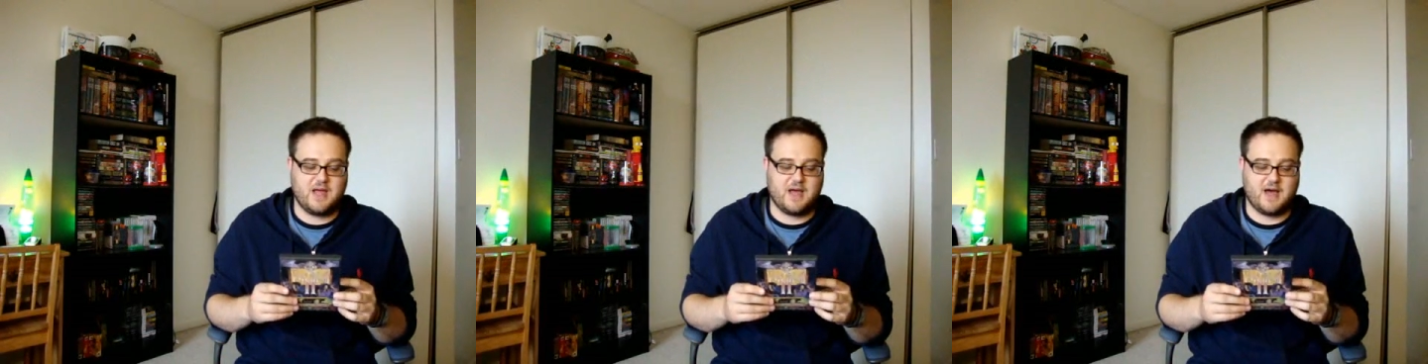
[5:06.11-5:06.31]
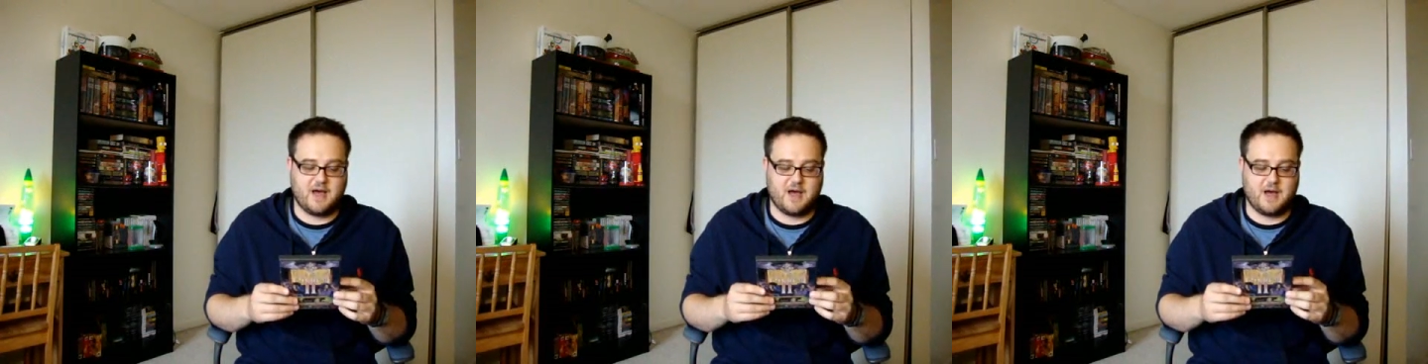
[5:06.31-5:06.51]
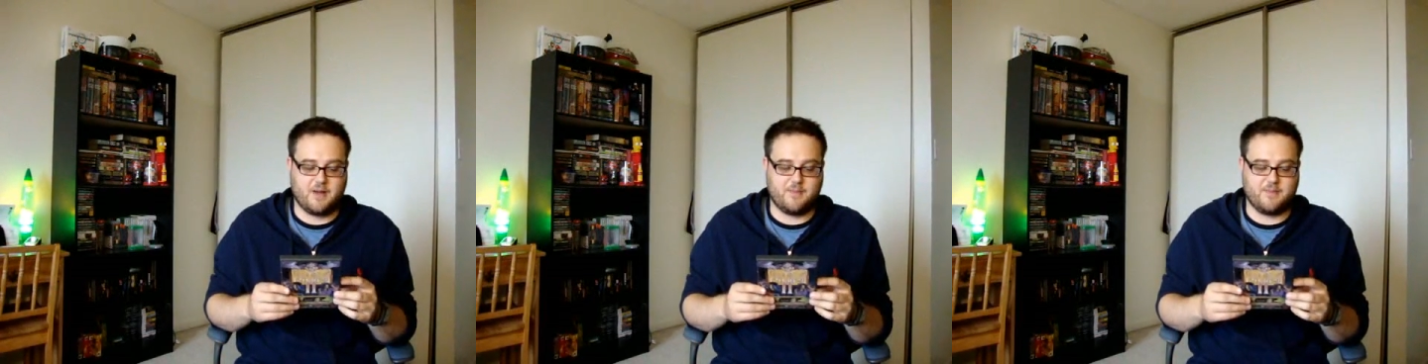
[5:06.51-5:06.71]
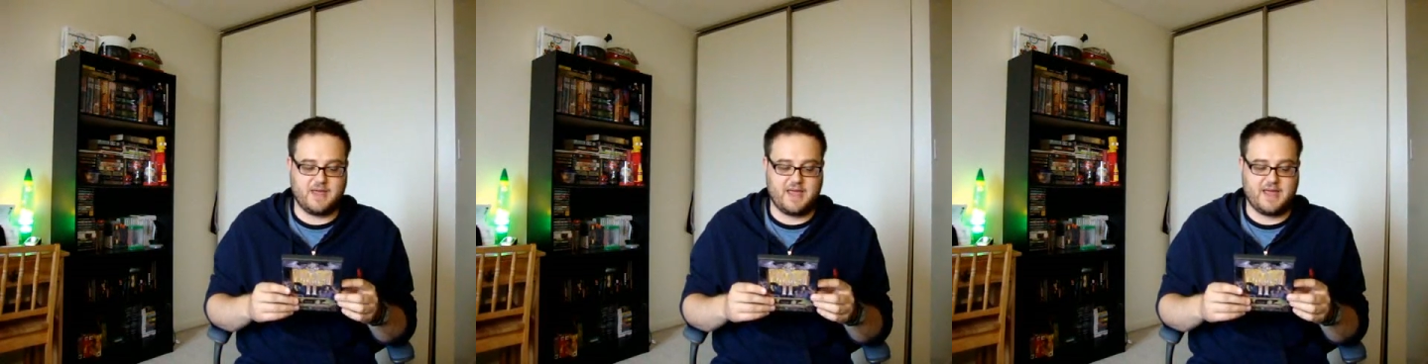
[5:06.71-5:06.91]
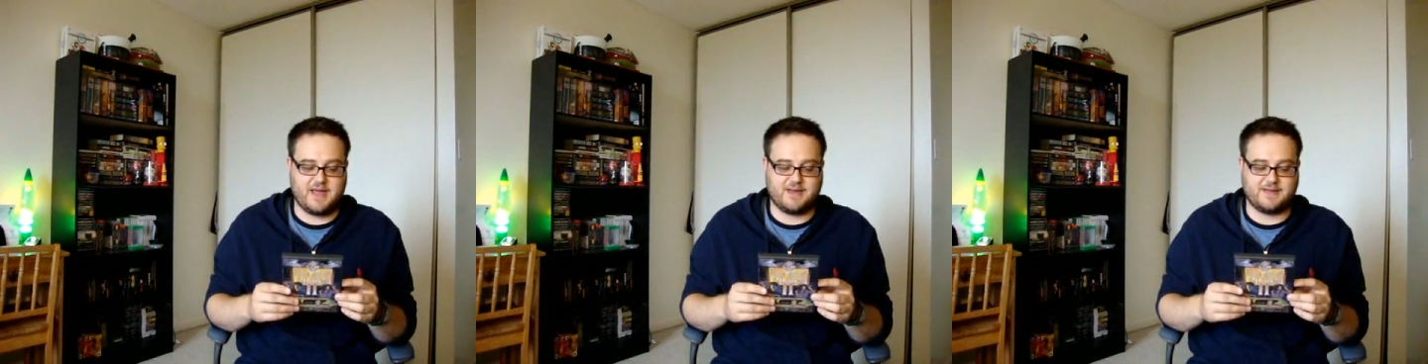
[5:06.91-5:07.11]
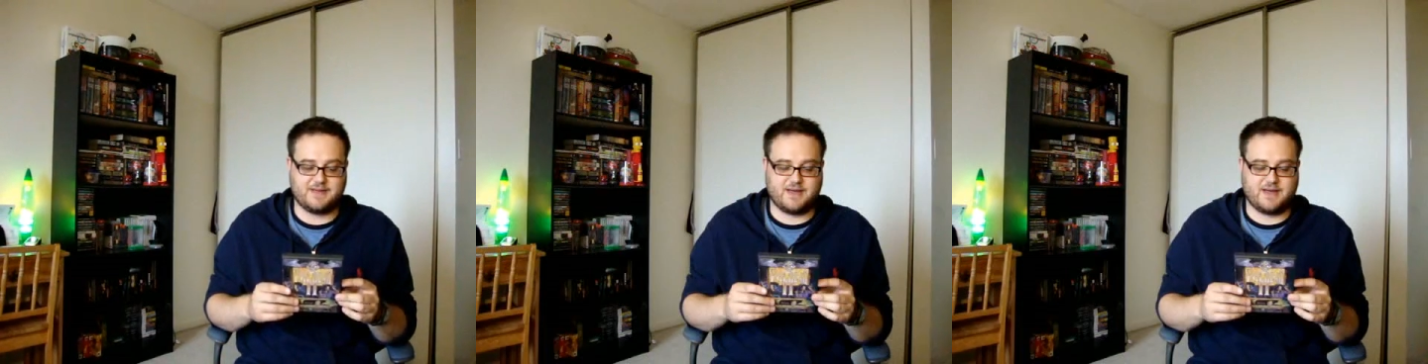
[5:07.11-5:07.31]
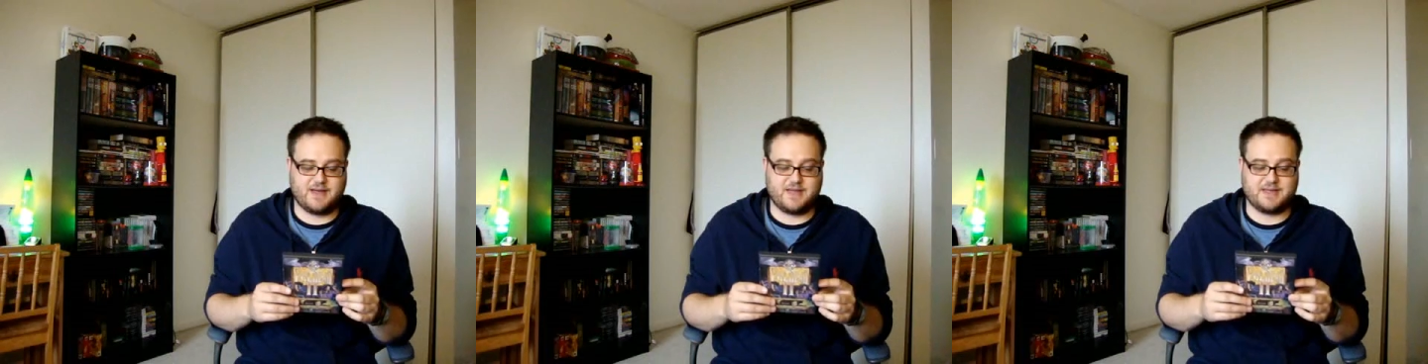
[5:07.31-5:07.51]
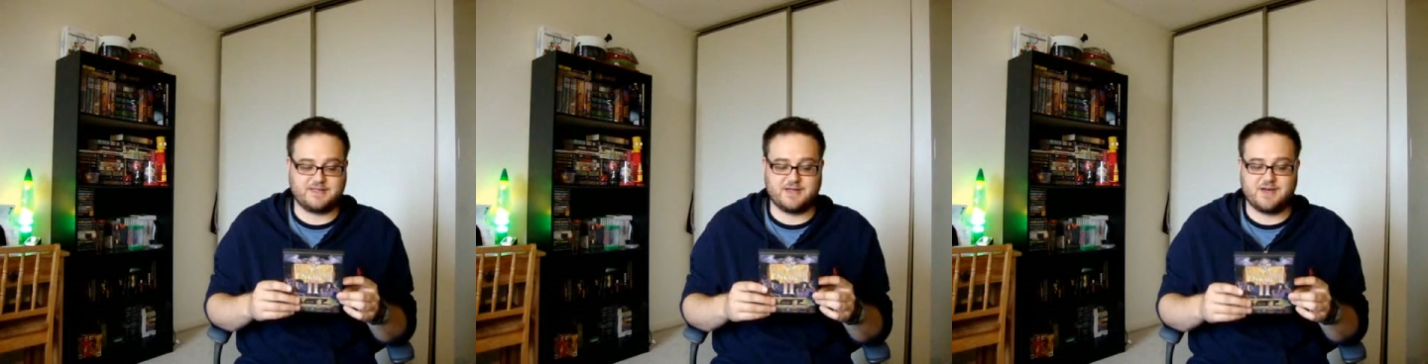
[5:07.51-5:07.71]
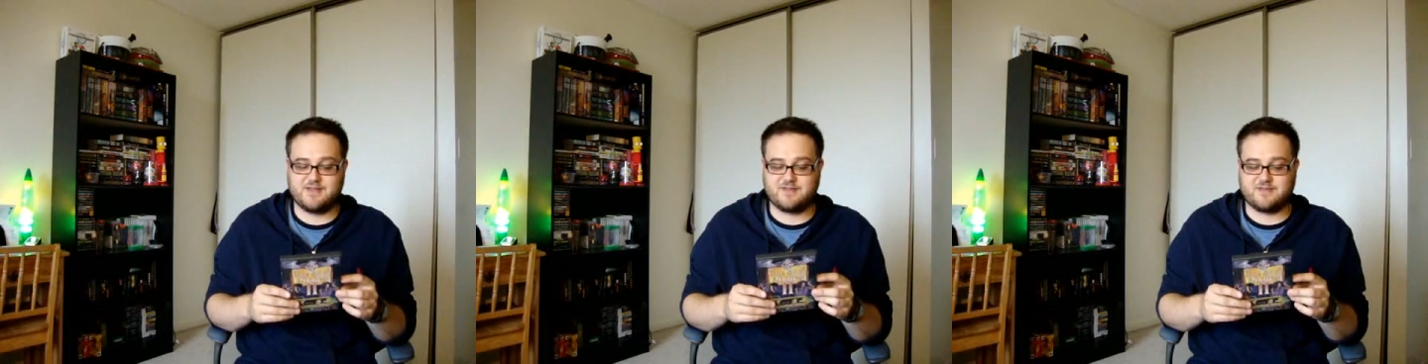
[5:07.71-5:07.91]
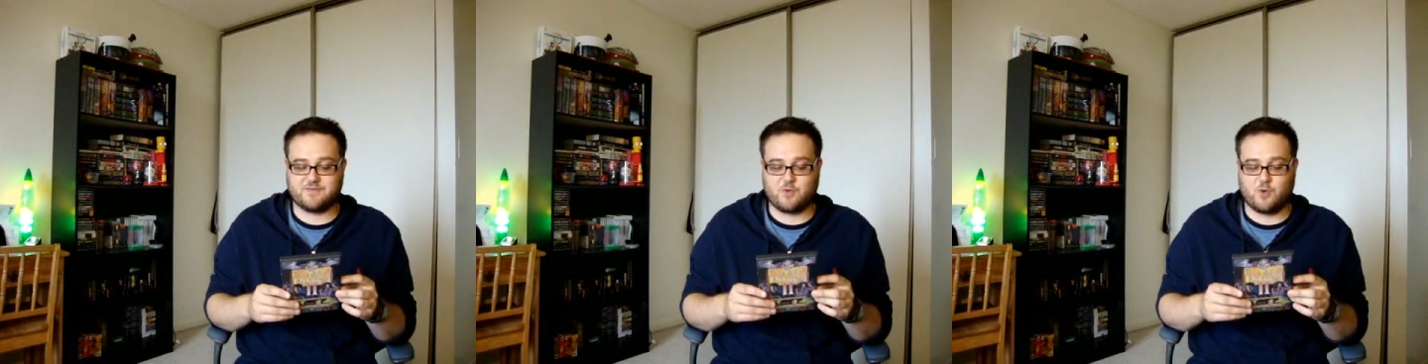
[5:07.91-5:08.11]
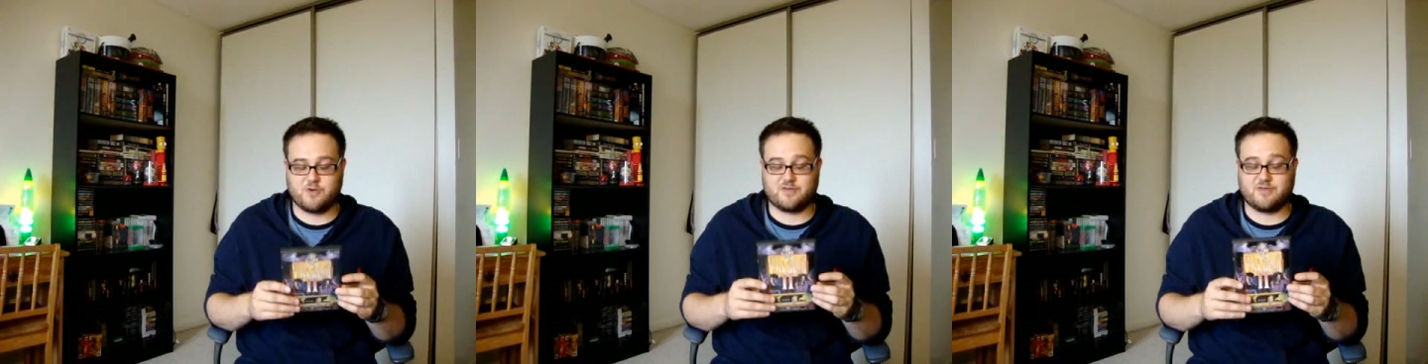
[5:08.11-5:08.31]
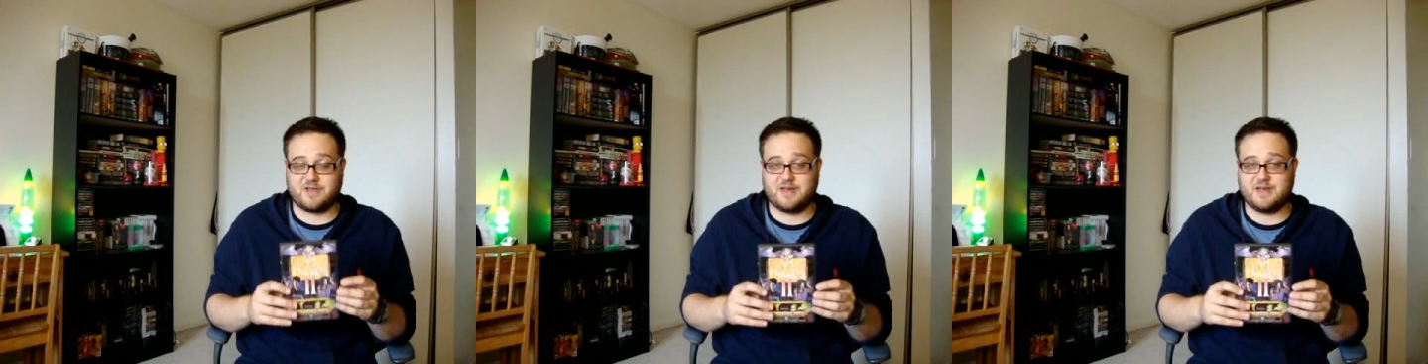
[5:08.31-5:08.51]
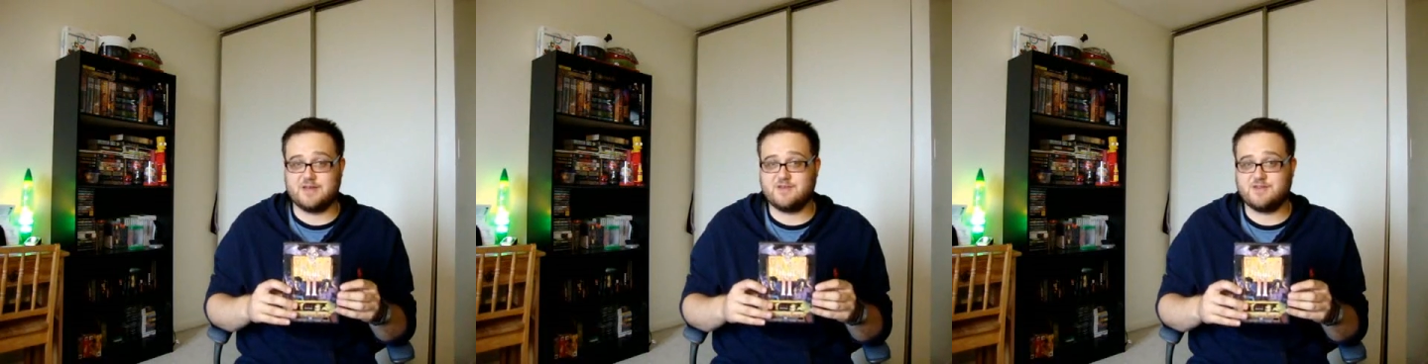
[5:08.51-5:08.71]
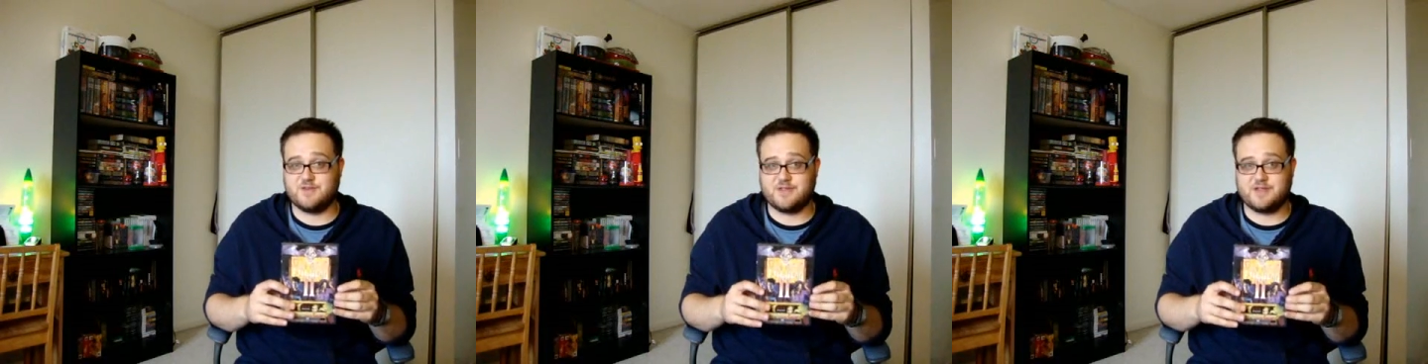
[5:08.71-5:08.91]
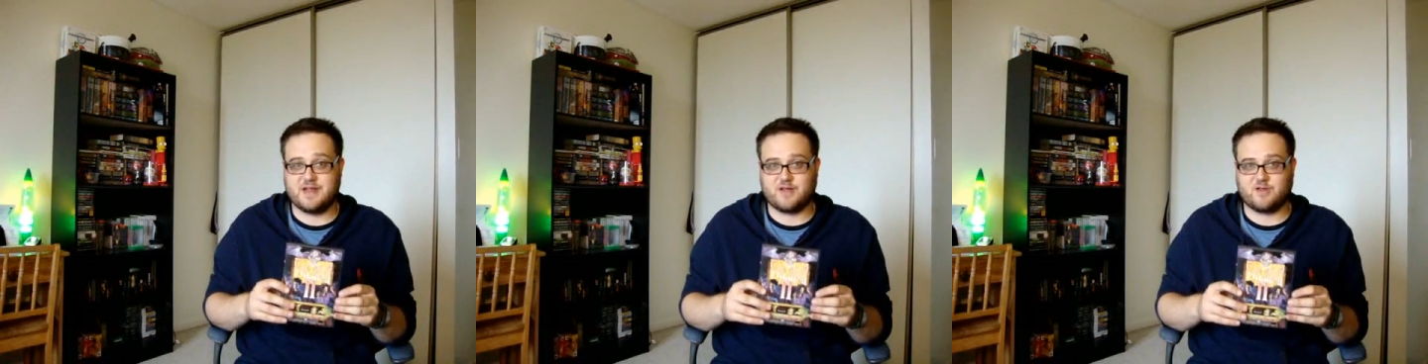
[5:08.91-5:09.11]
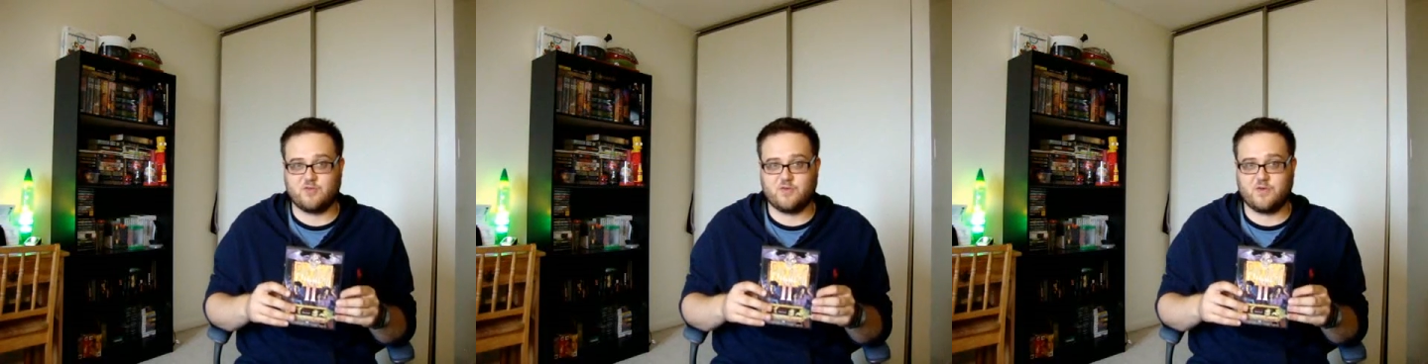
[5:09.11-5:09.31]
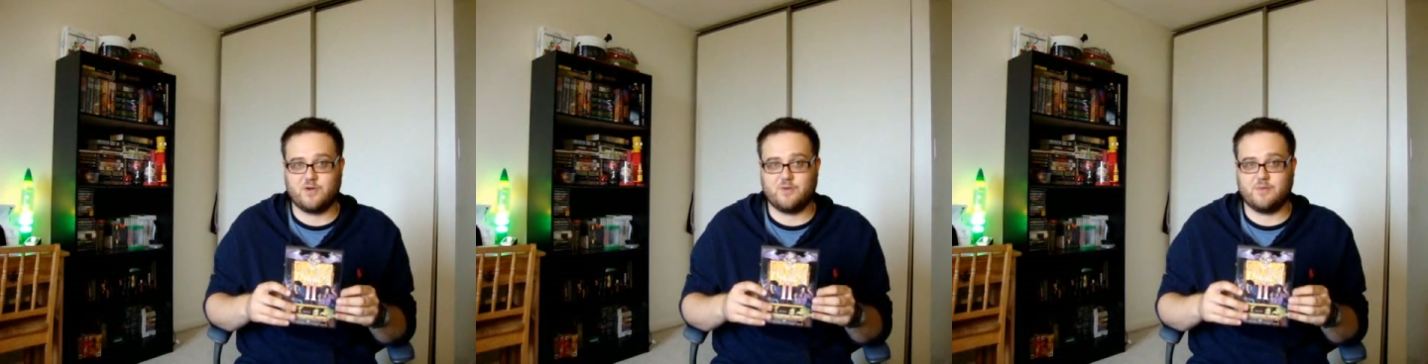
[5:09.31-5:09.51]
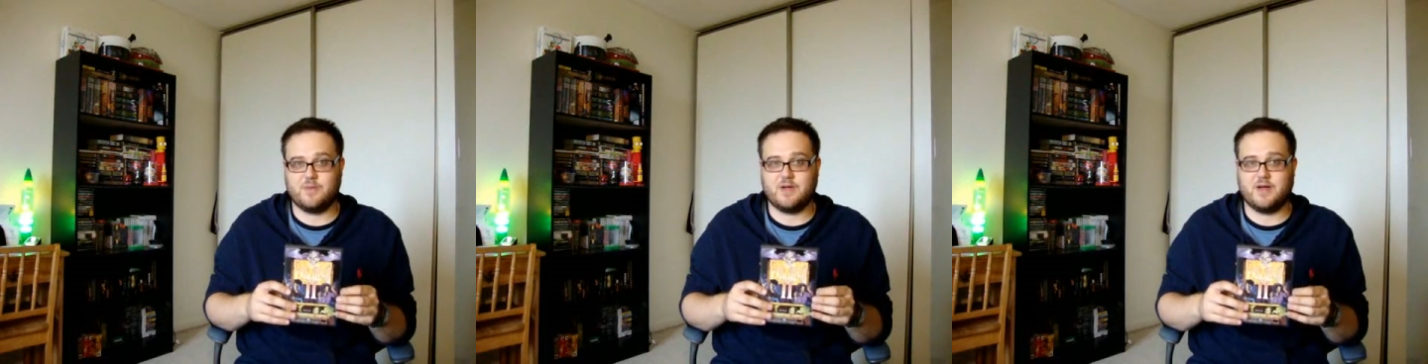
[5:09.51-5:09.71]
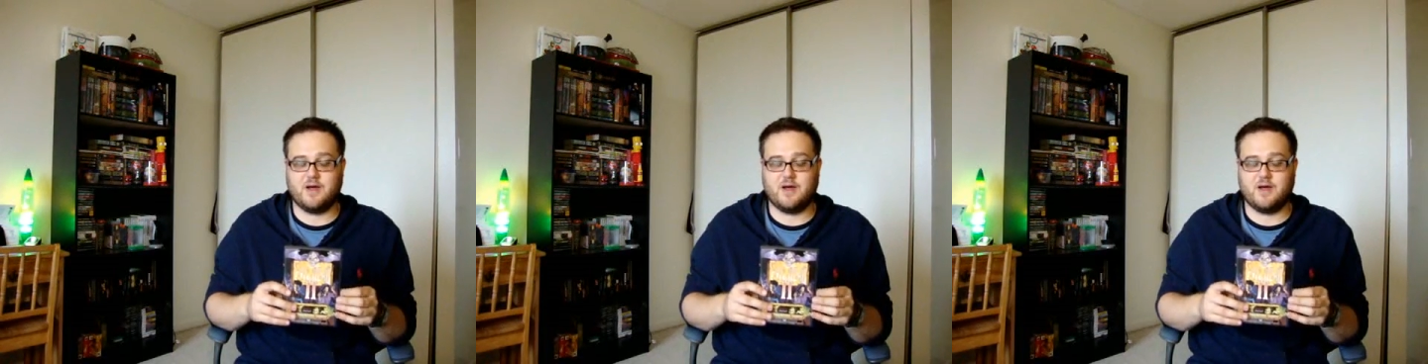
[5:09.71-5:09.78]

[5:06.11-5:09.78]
And it does, of course, lead into the next film,